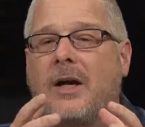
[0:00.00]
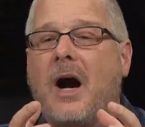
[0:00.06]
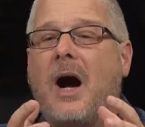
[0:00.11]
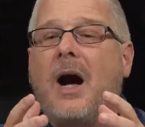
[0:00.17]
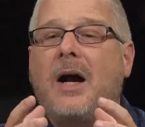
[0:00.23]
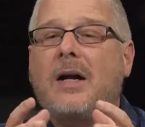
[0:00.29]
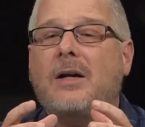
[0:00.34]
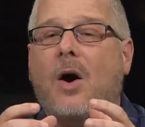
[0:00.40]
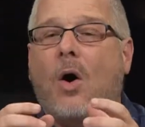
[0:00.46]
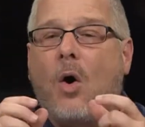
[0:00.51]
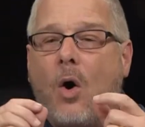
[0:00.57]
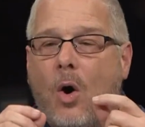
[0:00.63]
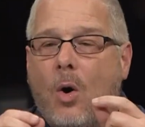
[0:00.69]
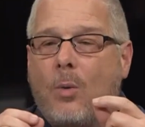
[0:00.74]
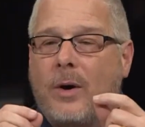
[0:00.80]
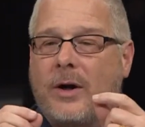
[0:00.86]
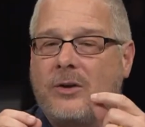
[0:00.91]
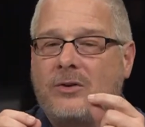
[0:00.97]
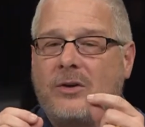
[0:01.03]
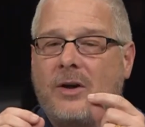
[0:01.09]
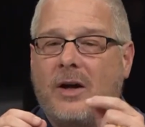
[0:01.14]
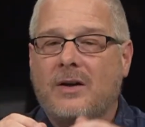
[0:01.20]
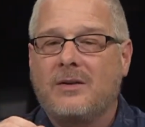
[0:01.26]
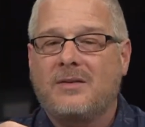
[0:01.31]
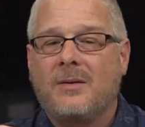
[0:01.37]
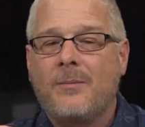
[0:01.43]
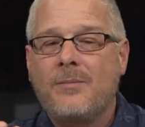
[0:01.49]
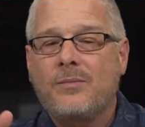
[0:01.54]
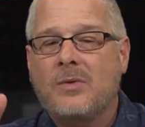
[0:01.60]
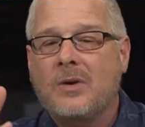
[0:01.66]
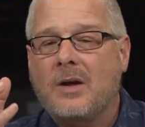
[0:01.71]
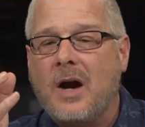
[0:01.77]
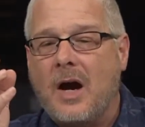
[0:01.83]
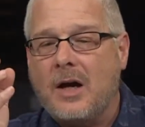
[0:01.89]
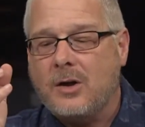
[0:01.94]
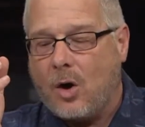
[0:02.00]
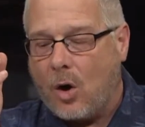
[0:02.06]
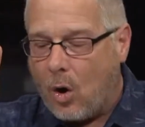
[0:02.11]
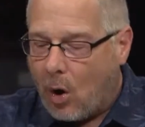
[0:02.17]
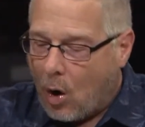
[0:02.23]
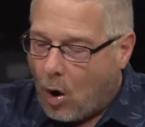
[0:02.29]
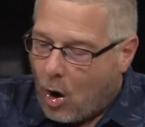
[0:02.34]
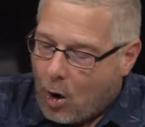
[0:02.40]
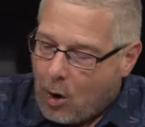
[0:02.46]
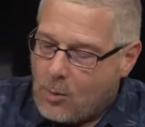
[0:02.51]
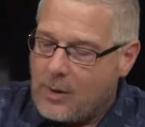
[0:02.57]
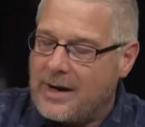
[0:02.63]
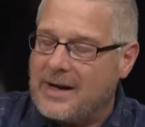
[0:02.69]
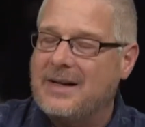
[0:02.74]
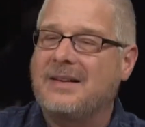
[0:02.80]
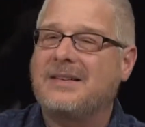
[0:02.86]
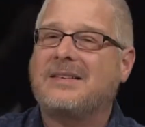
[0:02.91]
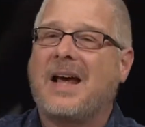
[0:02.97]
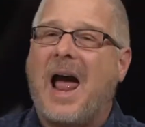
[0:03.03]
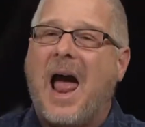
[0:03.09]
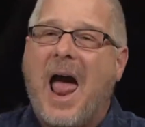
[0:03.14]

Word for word: God always does. God always